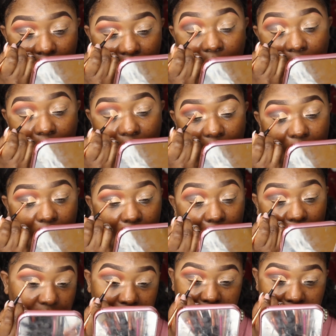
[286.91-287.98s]
and I'm using the
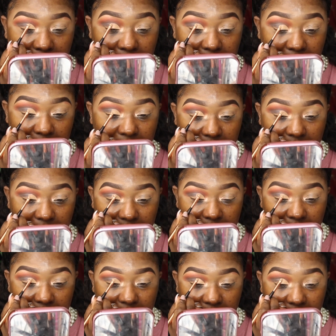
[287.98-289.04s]
Tarte shape, and
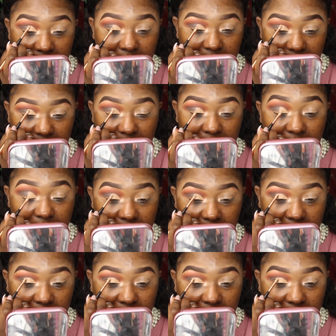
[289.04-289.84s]
this is in medium